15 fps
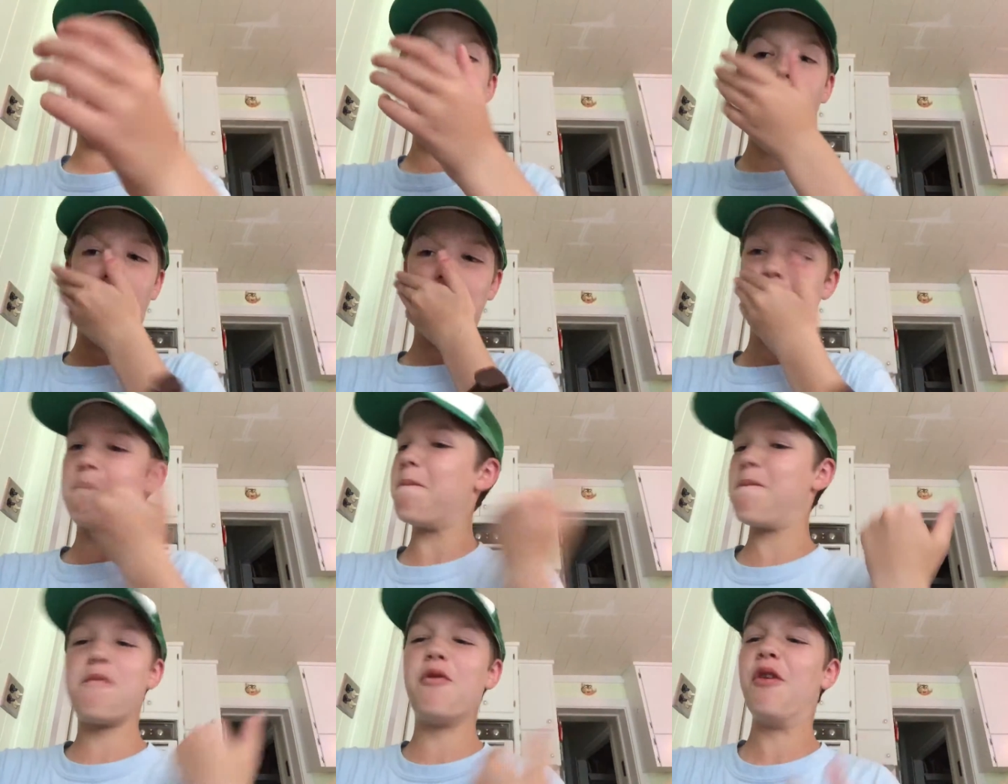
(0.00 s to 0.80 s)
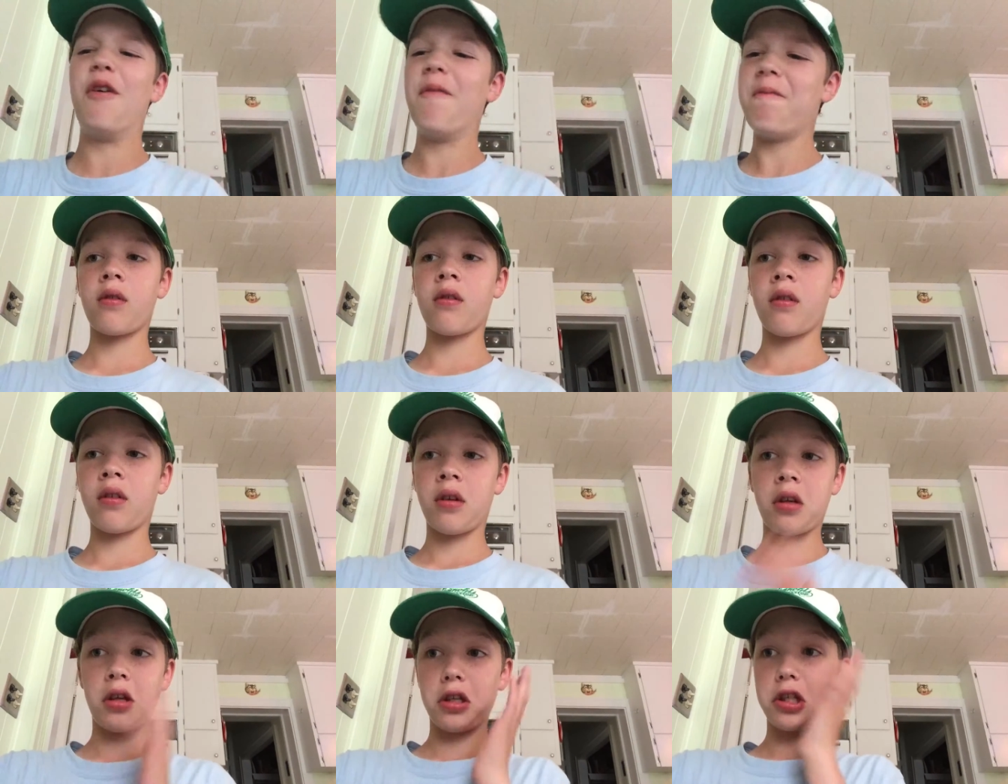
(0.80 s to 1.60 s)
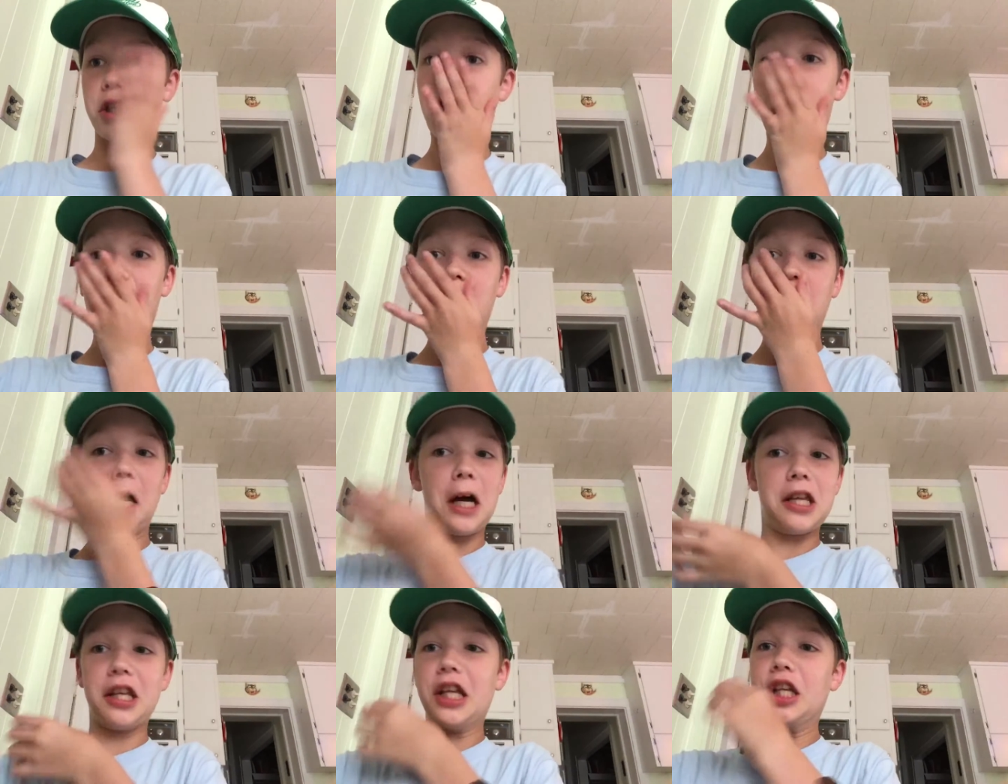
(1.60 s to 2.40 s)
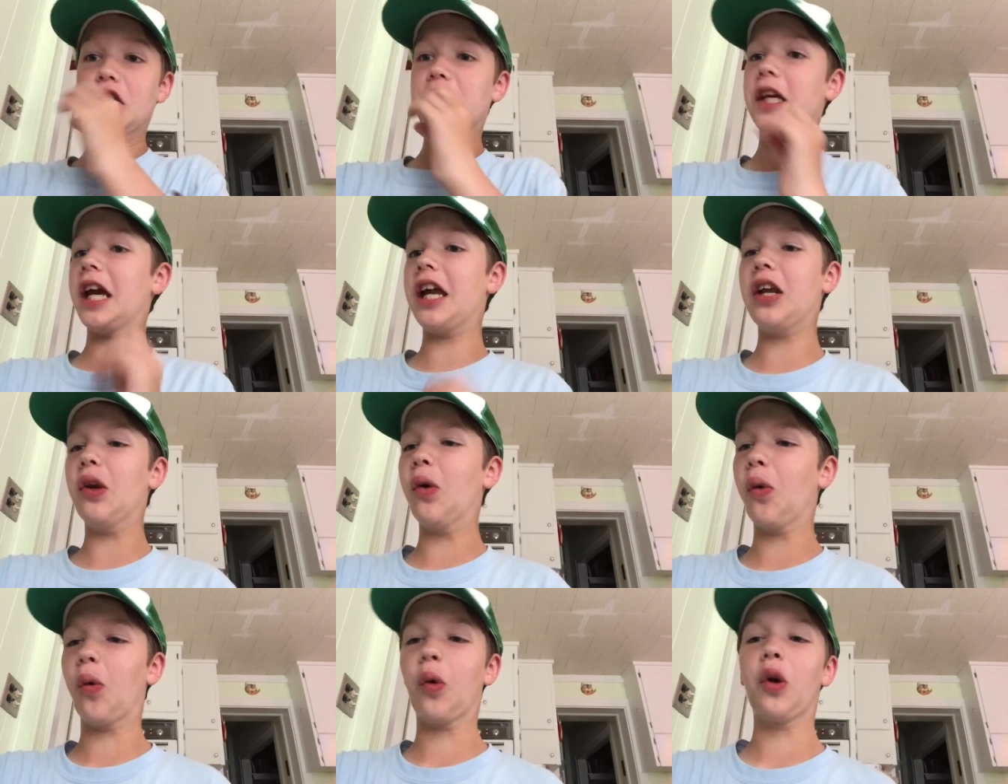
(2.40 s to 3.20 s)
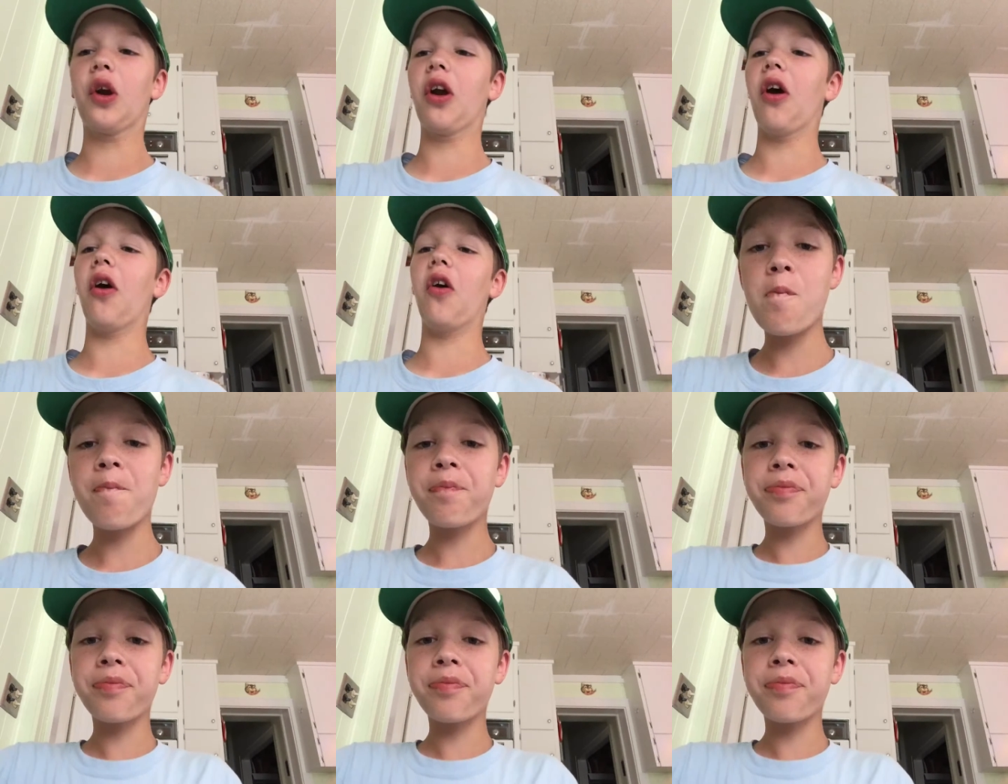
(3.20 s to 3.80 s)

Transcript: Ah. Sorry guys, I just ate an Oreo.